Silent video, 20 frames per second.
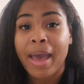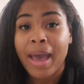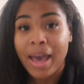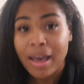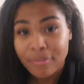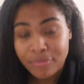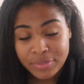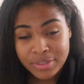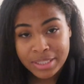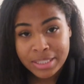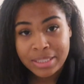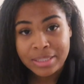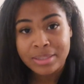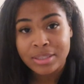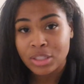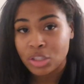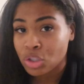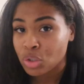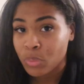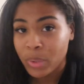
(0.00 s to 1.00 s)
hefty
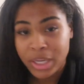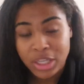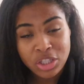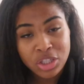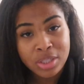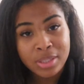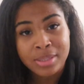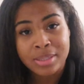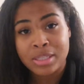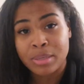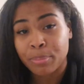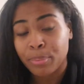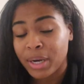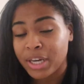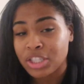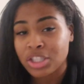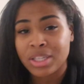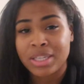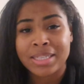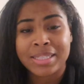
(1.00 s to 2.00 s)
situations,
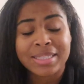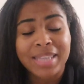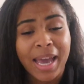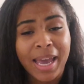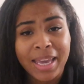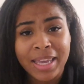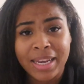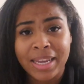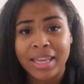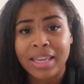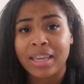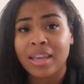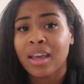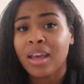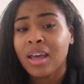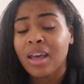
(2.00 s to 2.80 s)
depression, anxiety,